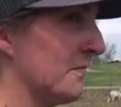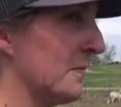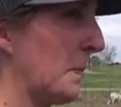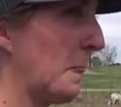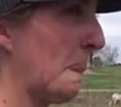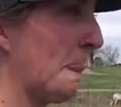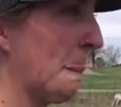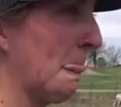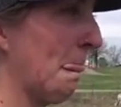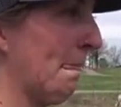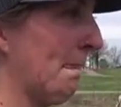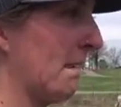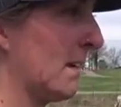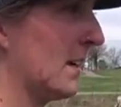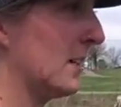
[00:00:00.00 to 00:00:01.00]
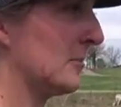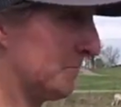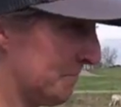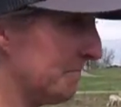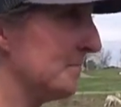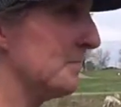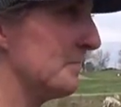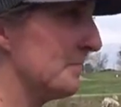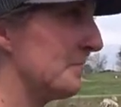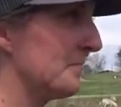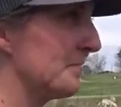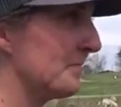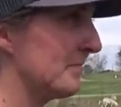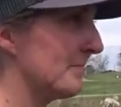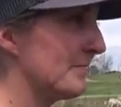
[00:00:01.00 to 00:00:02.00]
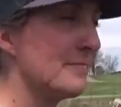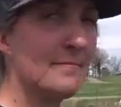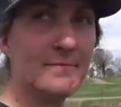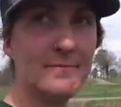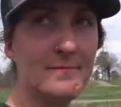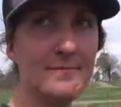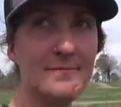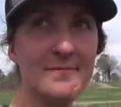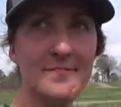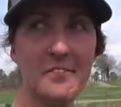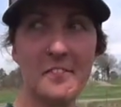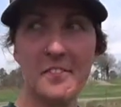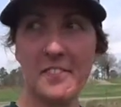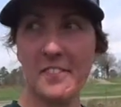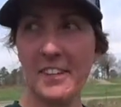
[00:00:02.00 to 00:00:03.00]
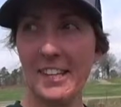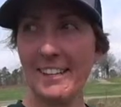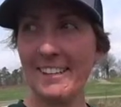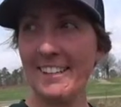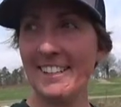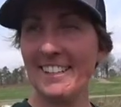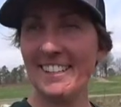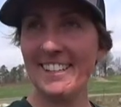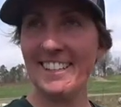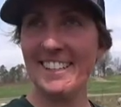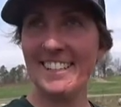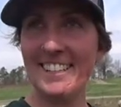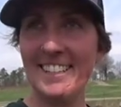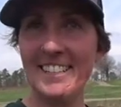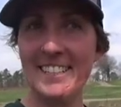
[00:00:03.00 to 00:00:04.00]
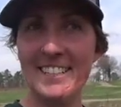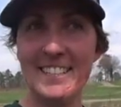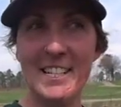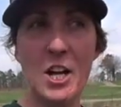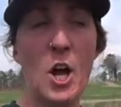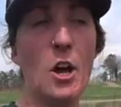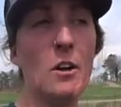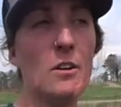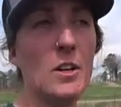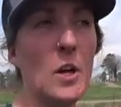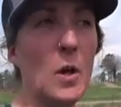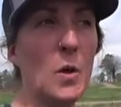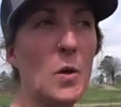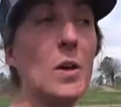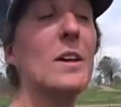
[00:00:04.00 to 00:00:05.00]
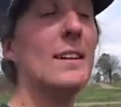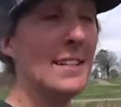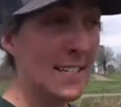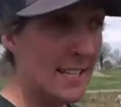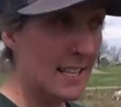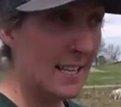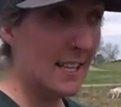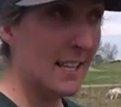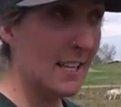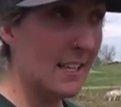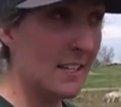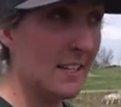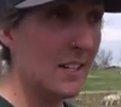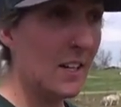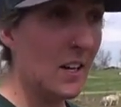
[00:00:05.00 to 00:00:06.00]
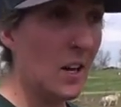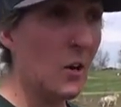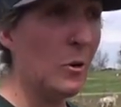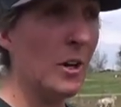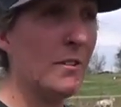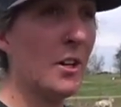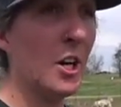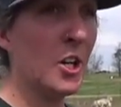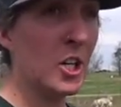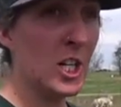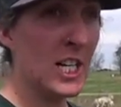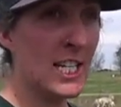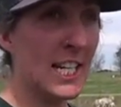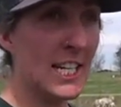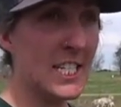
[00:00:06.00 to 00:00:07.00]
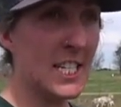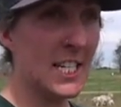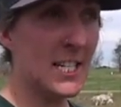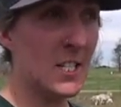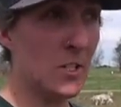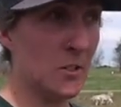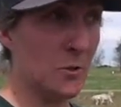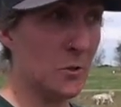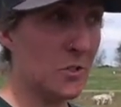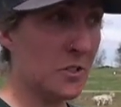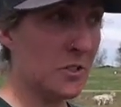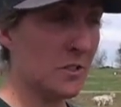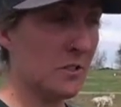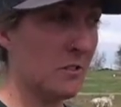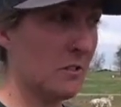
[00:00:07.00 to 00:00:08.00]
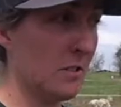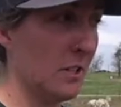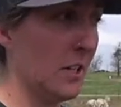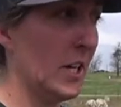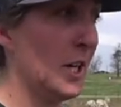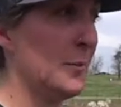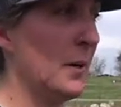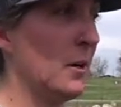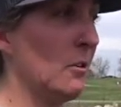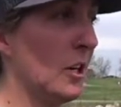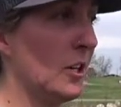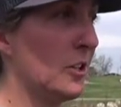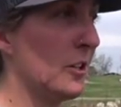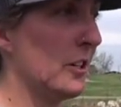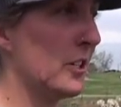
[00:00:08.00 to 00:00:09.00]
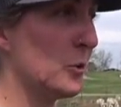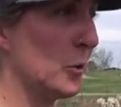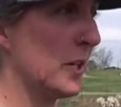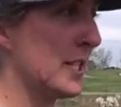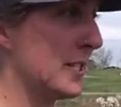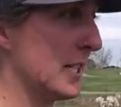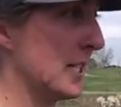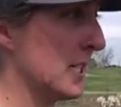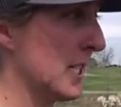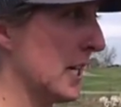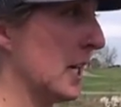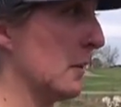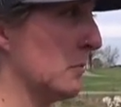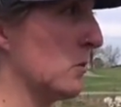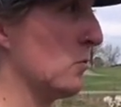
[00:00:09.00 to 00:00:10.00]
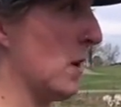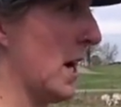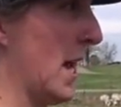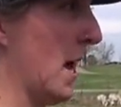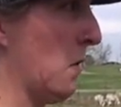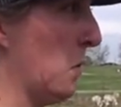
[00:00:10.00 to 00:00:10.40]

how many sheep we have on the farm. So you said over 150 lambs, and then how many ewes? We have 119 ewes and about 126 lambs right now.